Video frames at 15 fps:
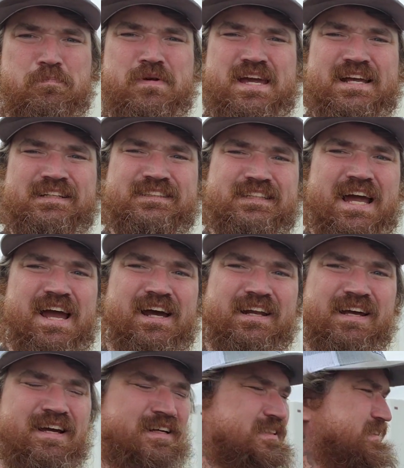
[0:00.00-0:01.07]
being said,
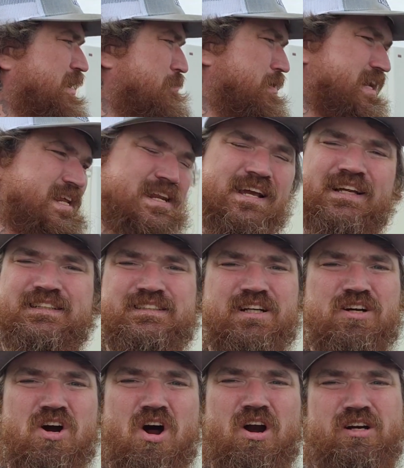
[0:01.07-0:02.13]
somebody needs their
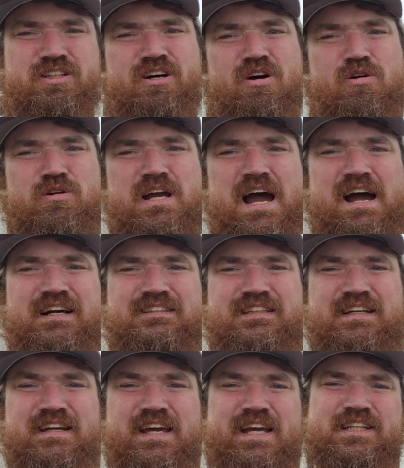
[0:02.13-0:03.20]
car towed, guys.
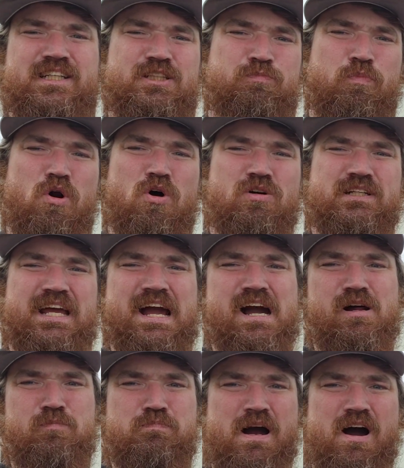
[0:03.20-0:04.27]
It just broke down
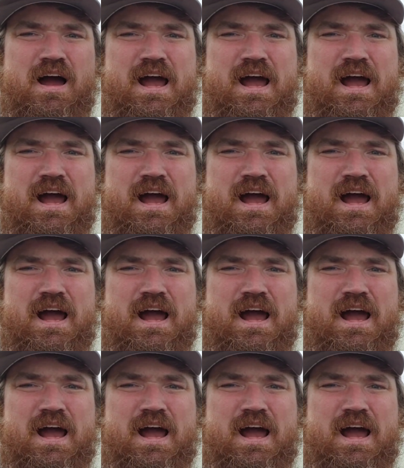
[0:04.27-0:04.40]
about